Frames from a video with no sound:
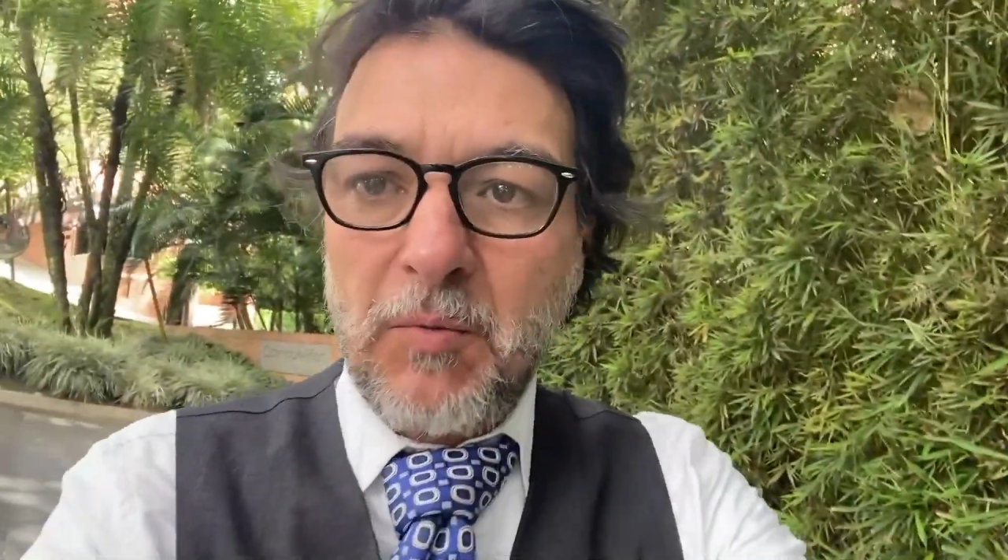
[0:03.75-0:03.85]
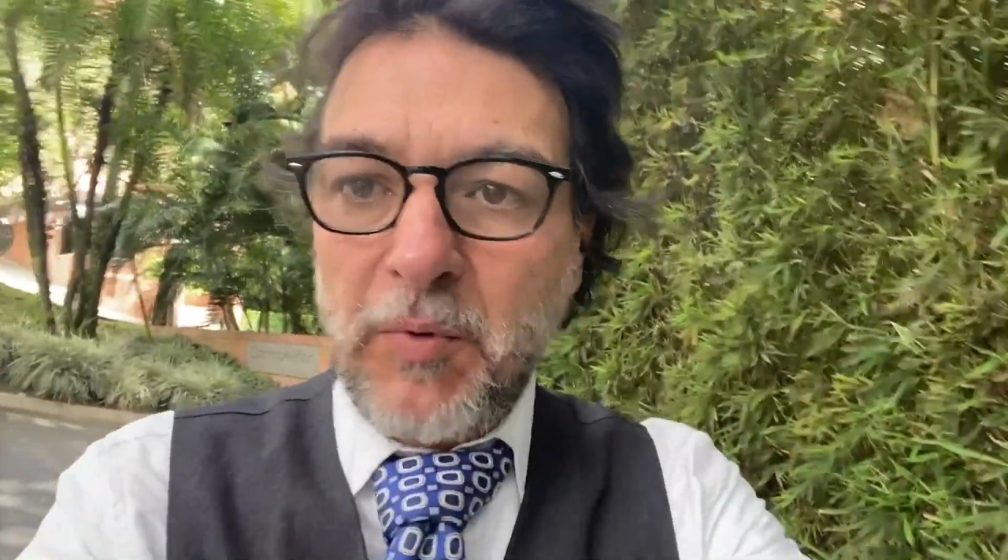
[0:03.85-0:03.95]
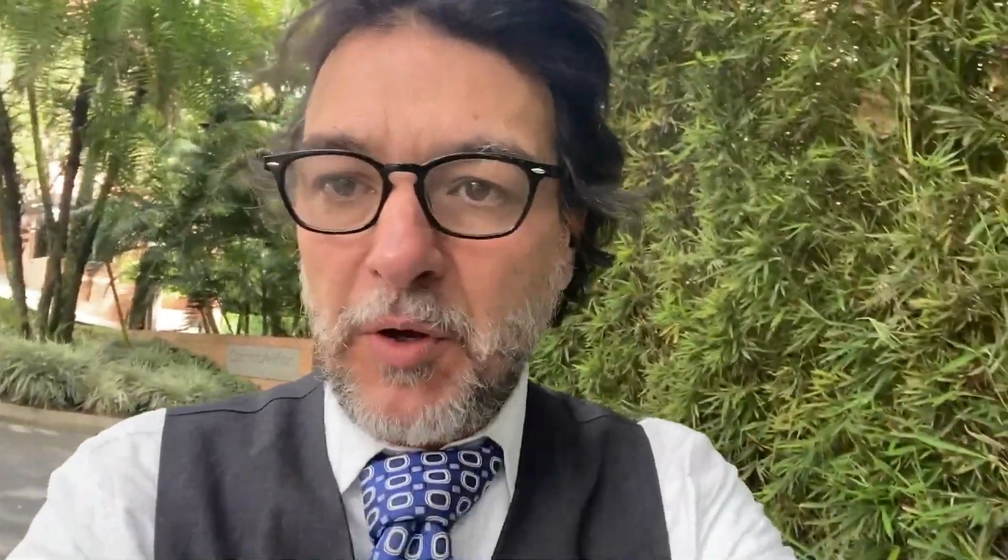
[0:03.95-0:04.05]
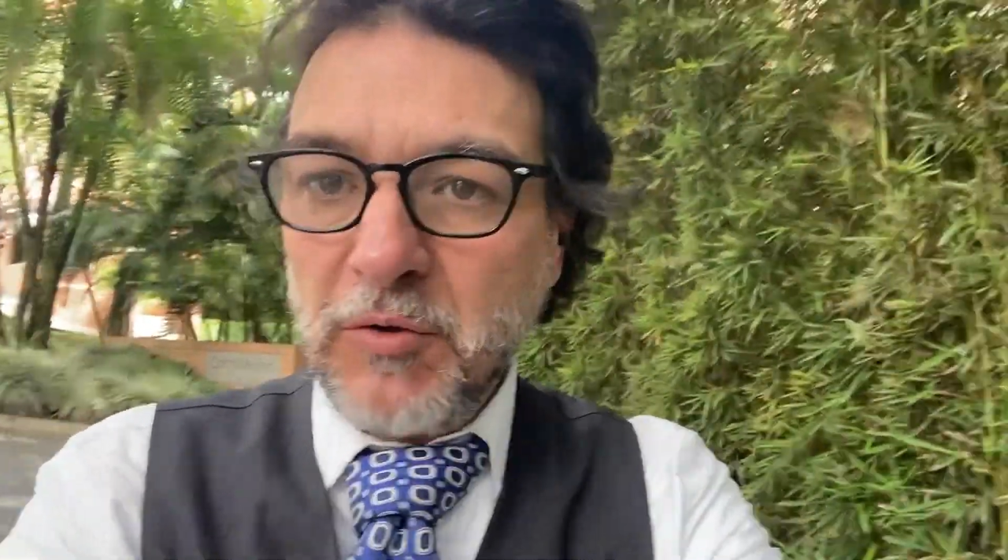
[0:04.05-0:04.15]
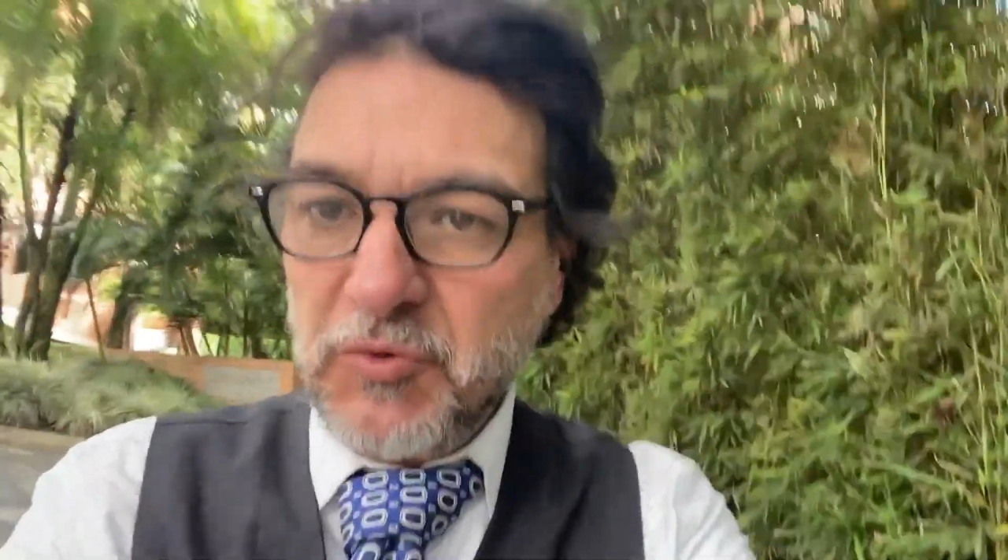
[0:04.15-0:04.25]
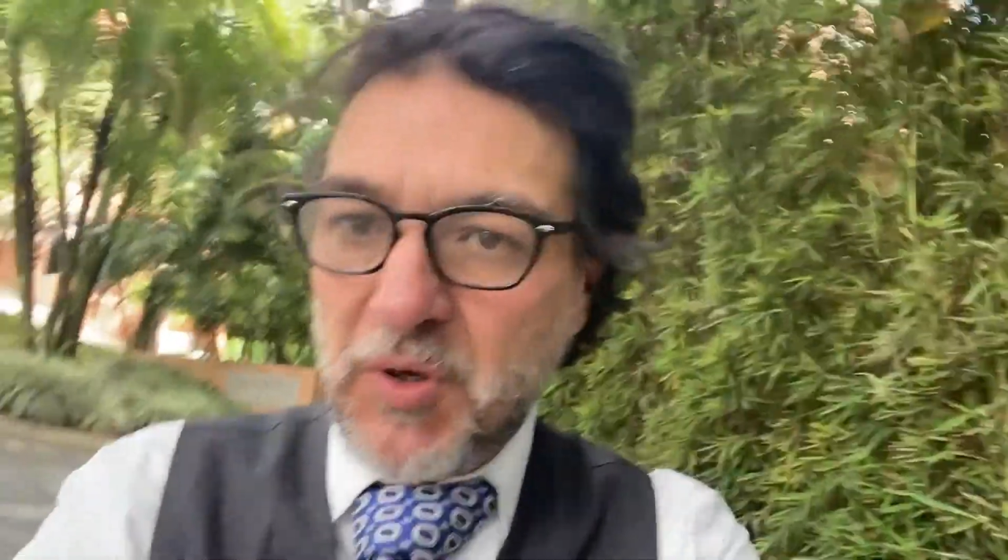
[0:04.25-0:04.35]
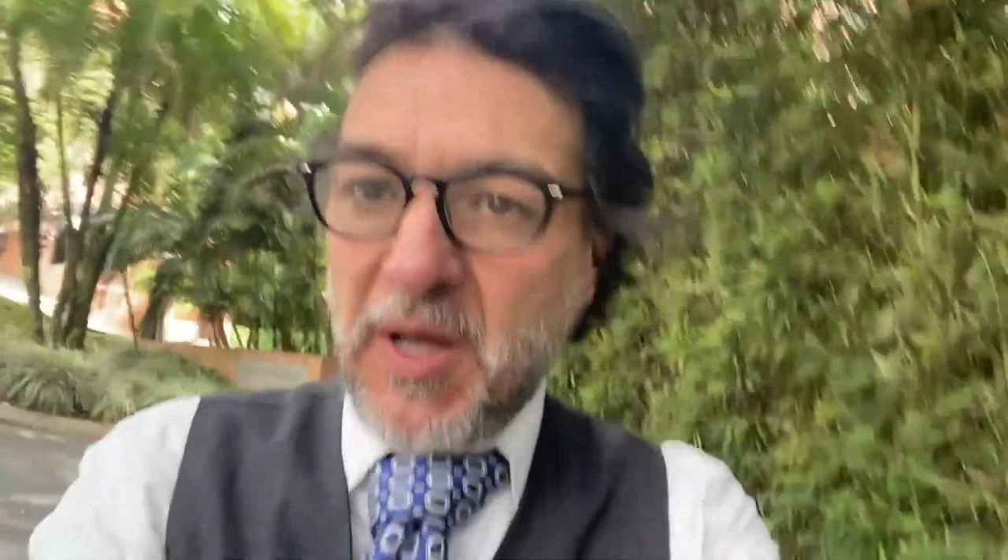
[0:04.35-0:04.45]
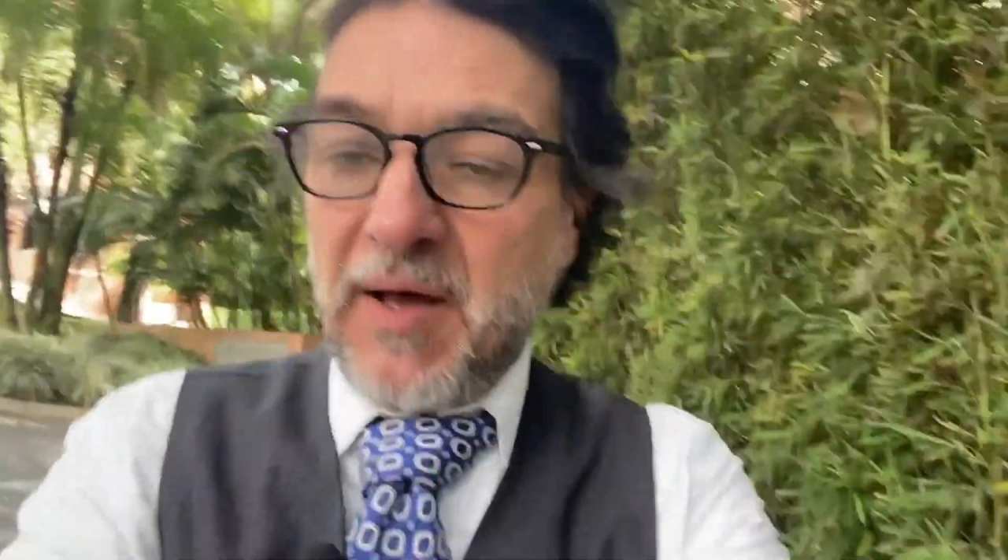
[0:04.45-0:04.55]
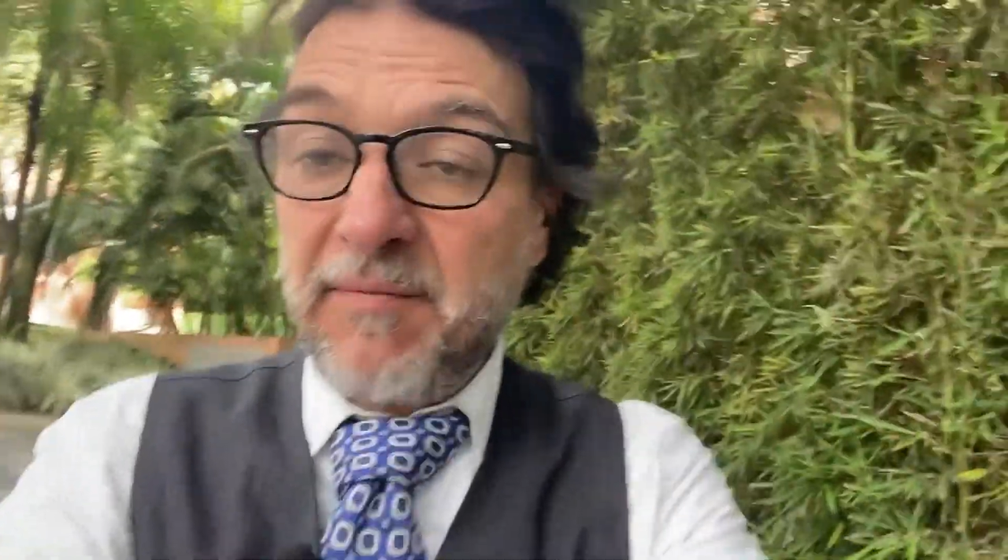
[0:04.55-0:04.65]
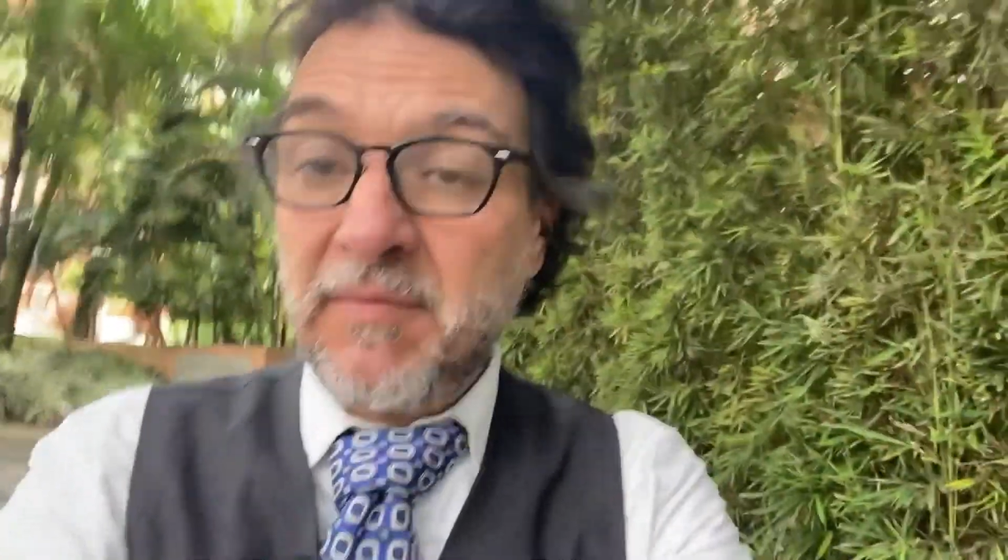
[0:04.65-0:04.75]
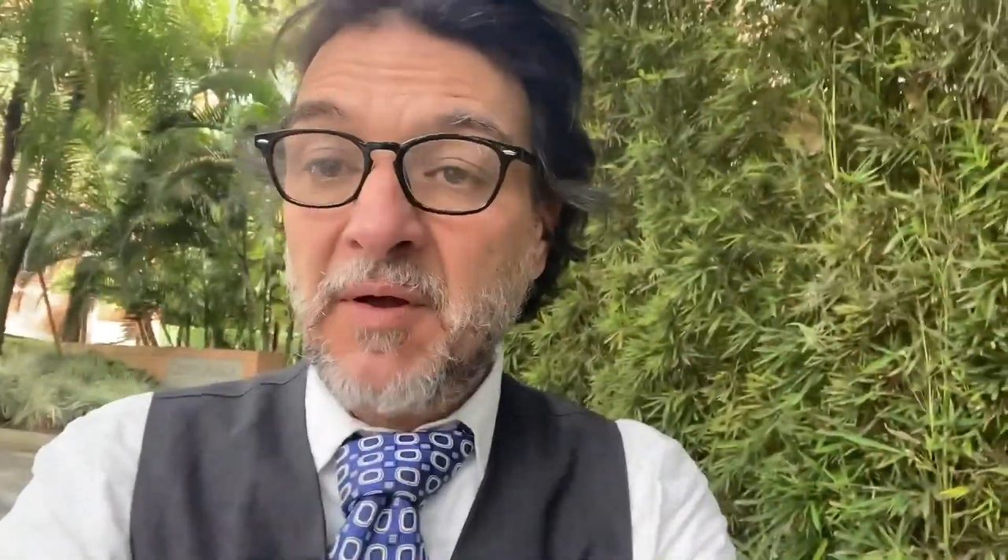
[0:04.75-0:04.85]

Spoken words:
We also have